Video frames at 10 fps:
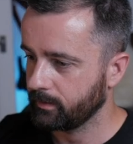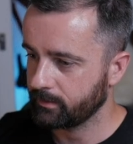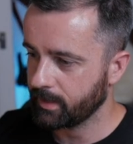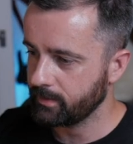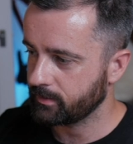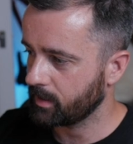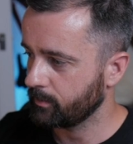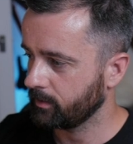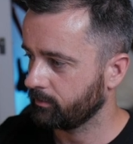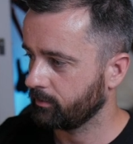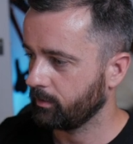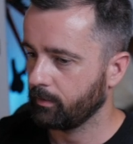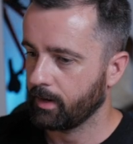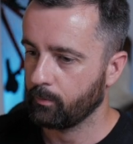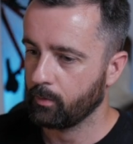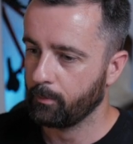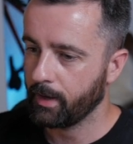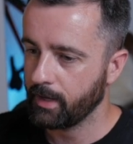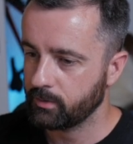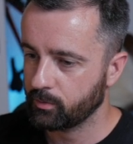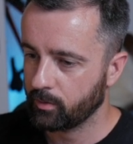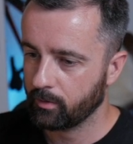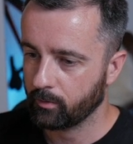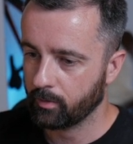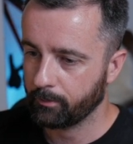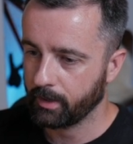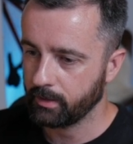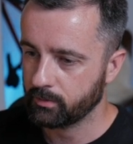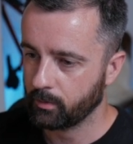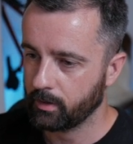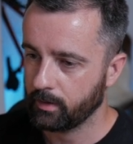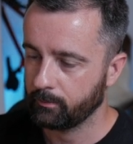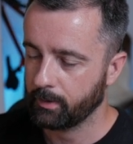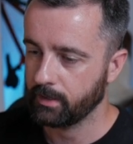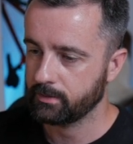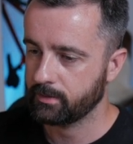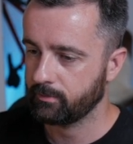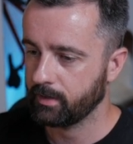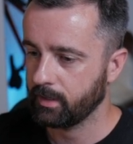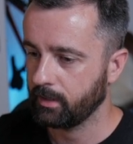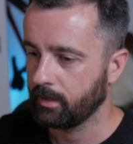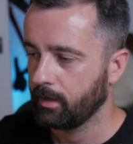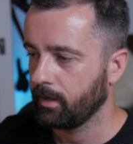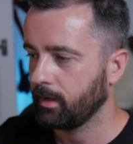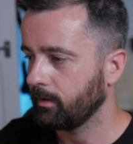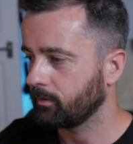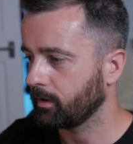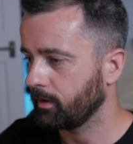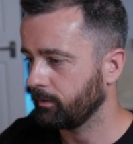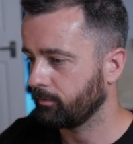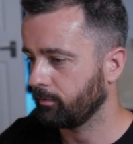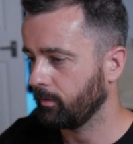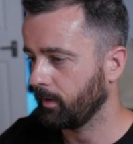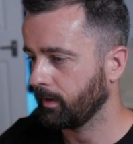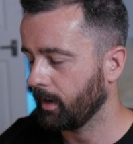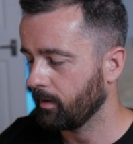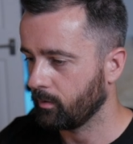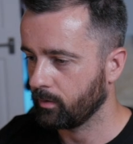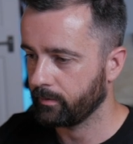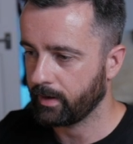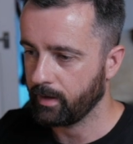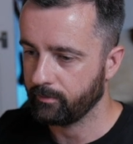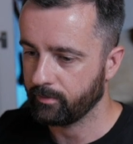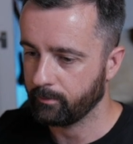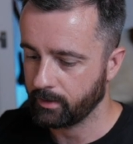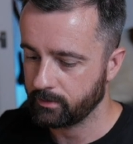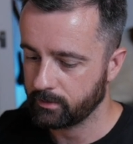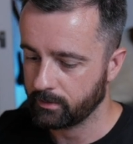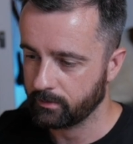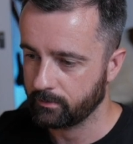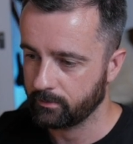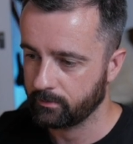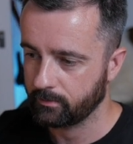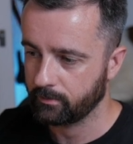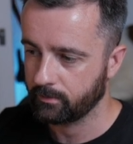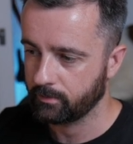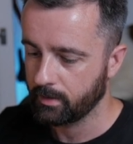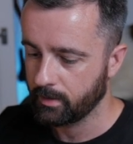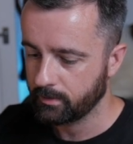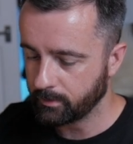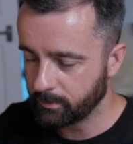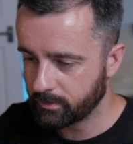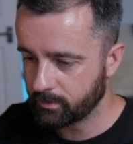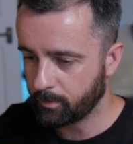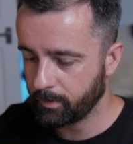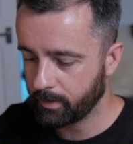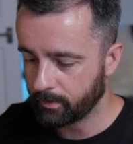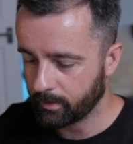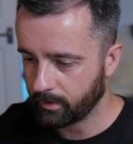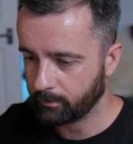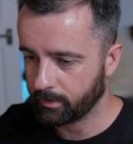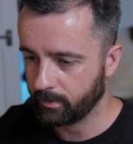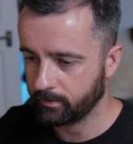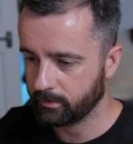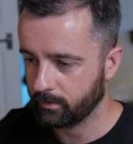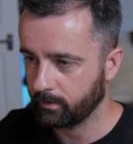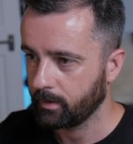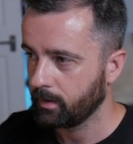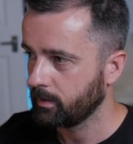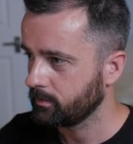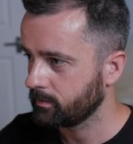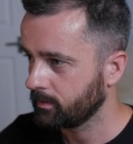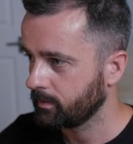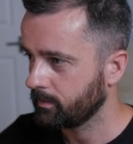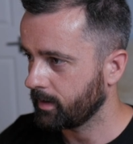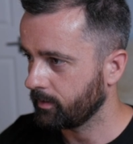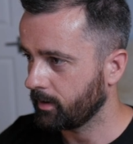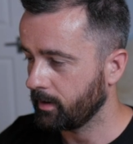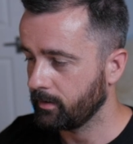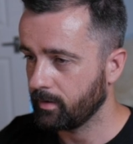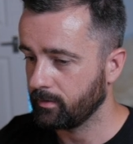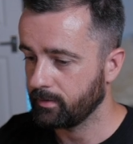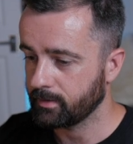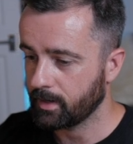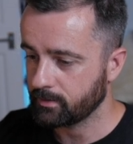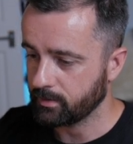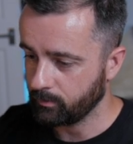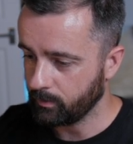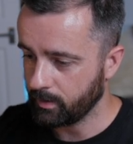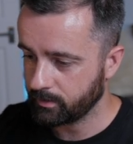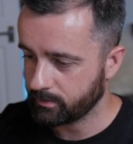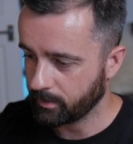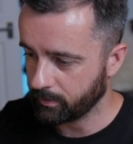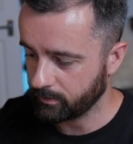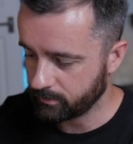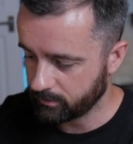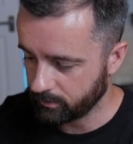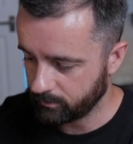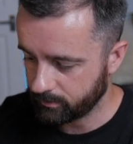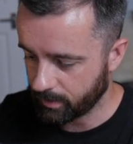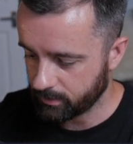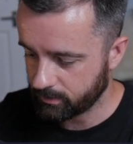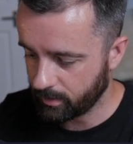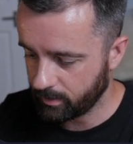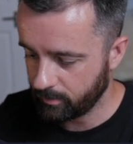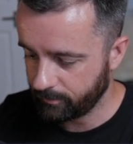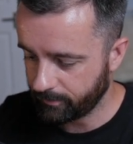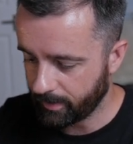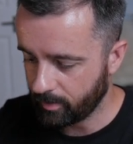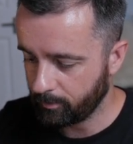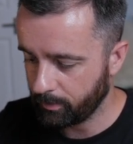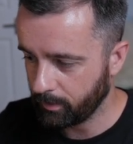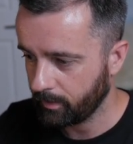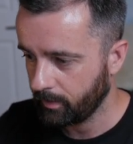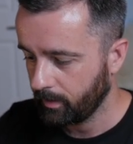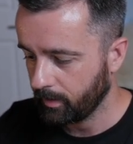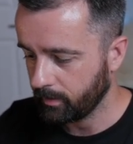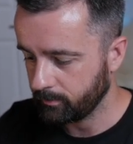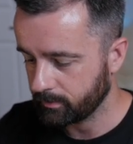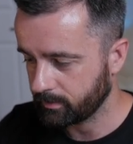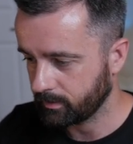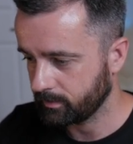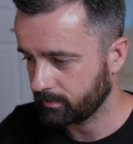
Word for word: the data coming through and what page we're on. We're on page 1, page 3, and it'll go through and get all of that information. So I'm going to stop it, and I'm going to, now that I know that this actually works, I'm going to do -o for output. And I'm just going to